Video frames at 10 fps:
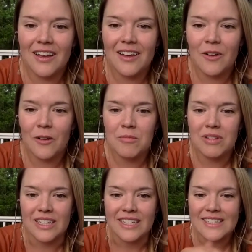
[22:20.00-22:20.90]
Hold
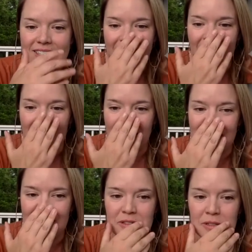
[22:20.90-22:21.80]
please. I
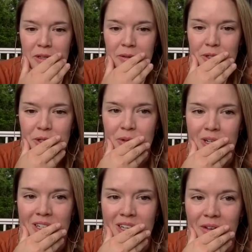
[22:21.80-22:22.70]
literally was just
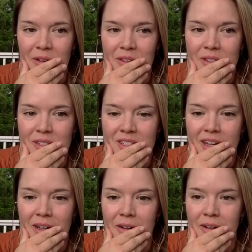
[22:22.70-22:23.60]
putting together this
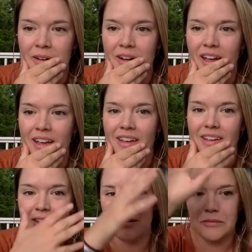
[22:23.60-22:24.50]

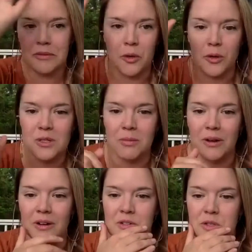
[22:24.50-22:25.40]
entire course about
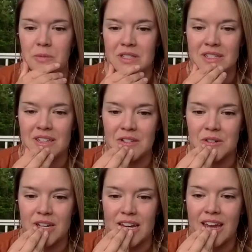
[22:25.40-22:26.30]
conscious business
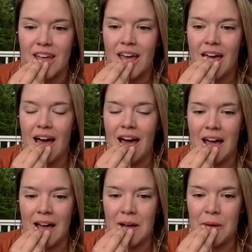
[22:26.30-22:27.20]
yesterday,
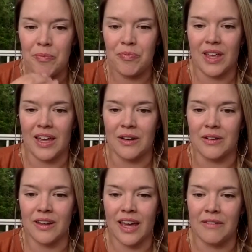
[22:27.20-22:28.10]
and
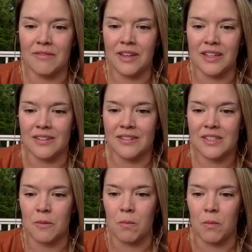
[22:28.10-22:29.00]
have
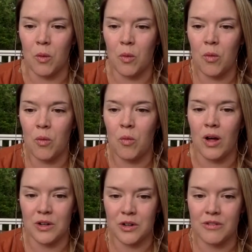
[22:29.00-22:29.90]
some
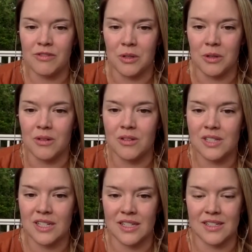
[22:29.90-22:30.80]
wonderful
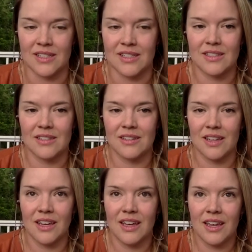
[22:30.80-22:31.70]
statistics.
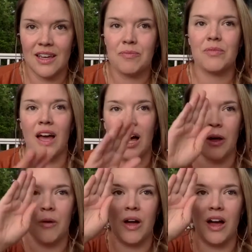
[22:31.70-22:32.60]

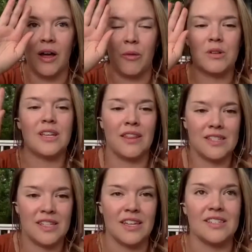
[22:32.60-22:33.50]
I will say the
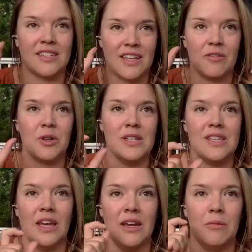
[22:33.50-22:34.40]
statistics after I
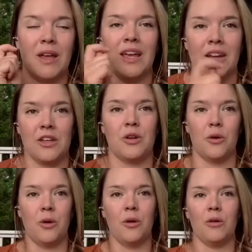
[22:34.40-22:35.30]
say my
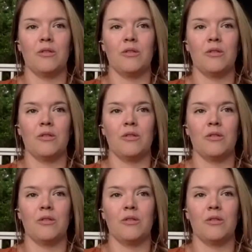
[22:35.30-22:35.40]
anecdotal